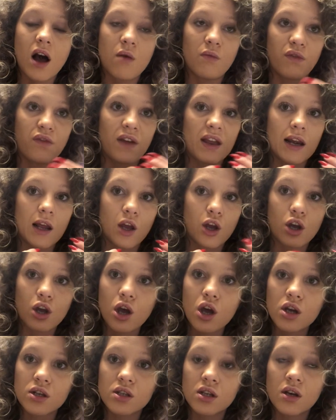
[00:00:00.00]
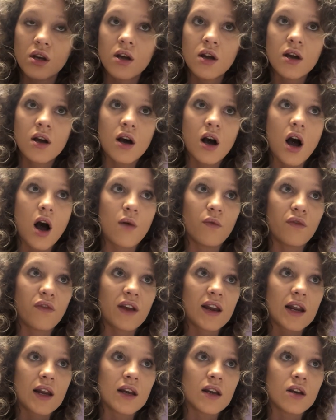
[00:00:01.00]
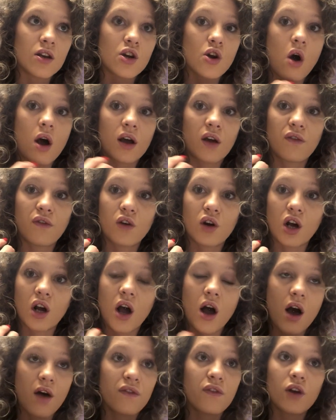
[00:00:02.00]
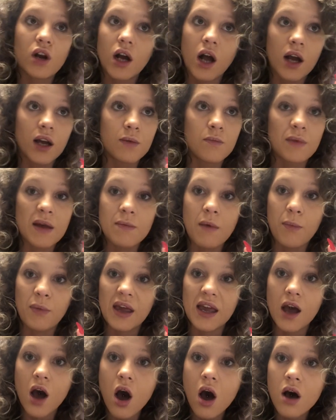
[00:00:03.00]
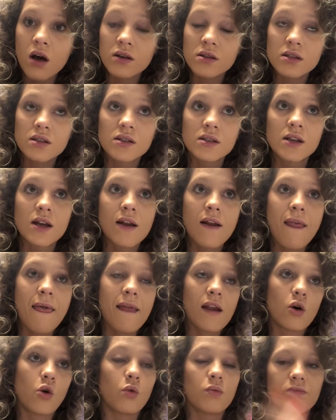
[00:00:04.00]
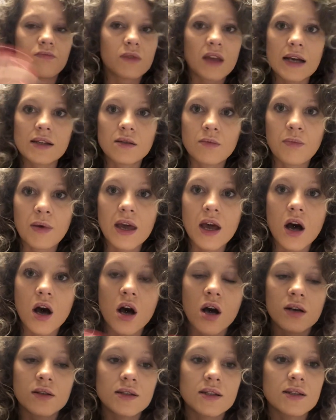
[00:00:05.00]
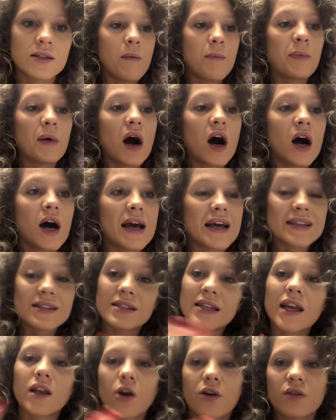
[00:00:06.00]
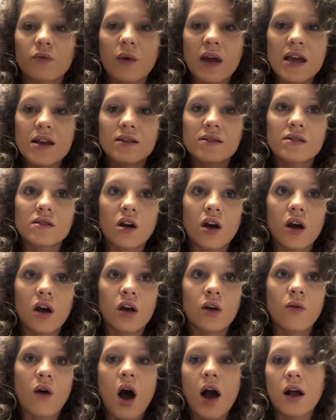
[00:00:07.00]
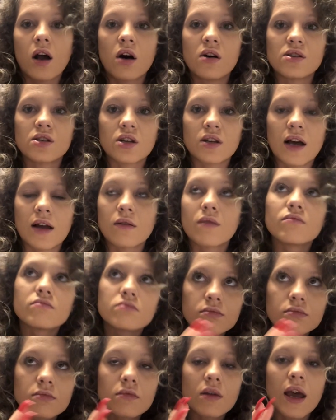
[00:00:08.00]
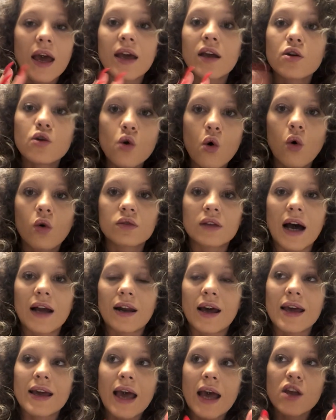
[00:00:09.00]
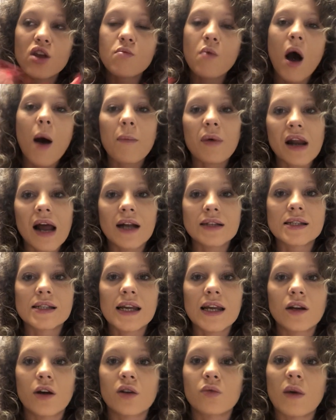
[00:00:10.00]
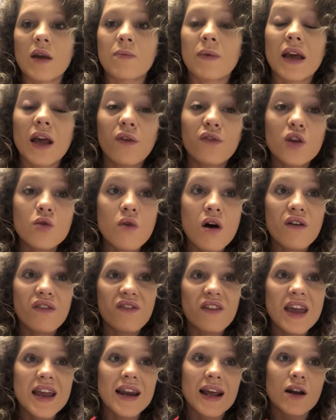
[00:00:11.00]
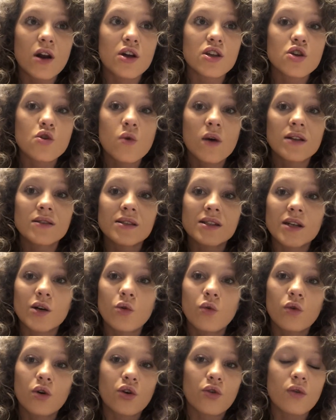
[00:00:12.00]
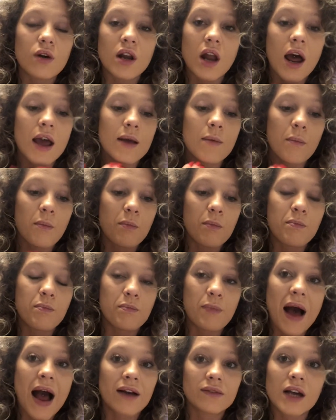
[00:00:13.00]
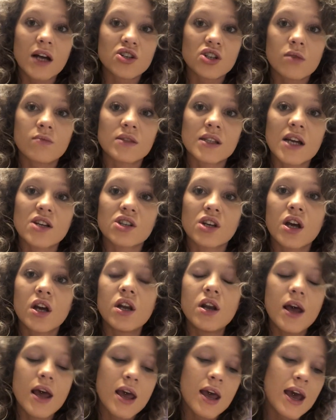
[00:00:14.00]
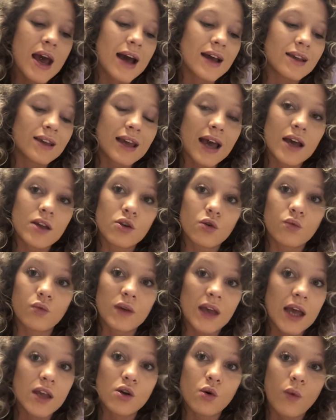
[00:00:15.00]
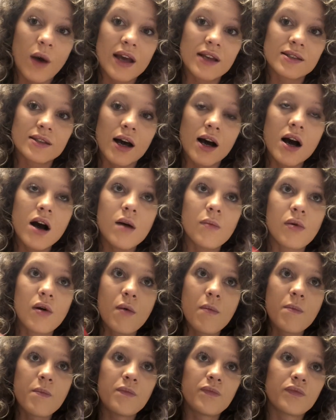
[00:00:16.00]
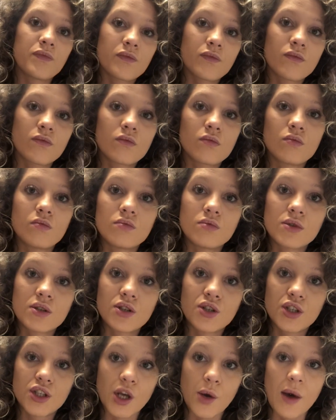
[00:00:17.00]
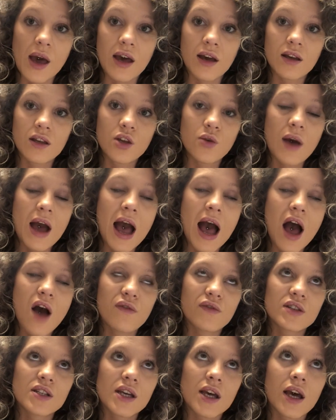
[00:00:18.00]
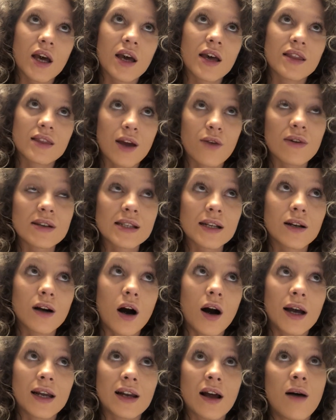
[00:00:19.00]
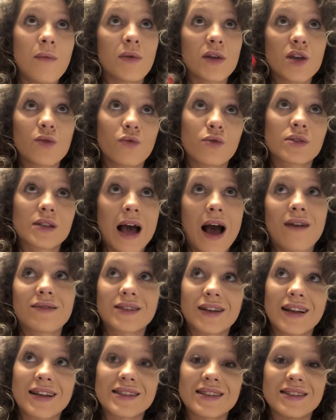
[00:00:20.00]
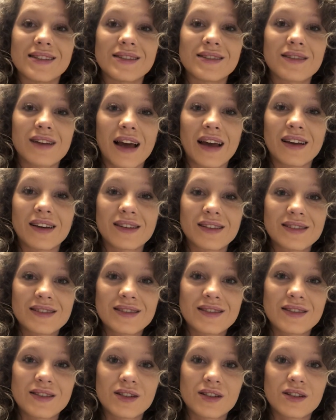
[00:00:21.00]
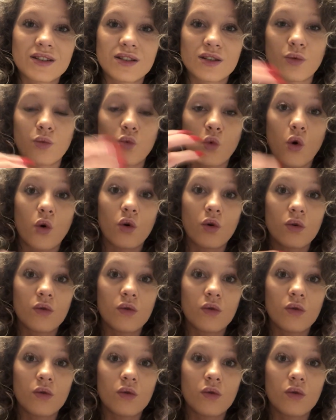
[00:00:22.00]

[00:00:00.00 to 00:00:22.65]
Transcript: I'm feeling good, I'm feeling, you know, I feel like I can beat my PRs or get some PRs, but it's deload week, so I can't do that. Ignore that. Like, okay, you might have planned a deload week, but if you are feeling like you can still like bang that gym session and get your weights up, do it. You have to. There is a guideline, but you also have to listen like to what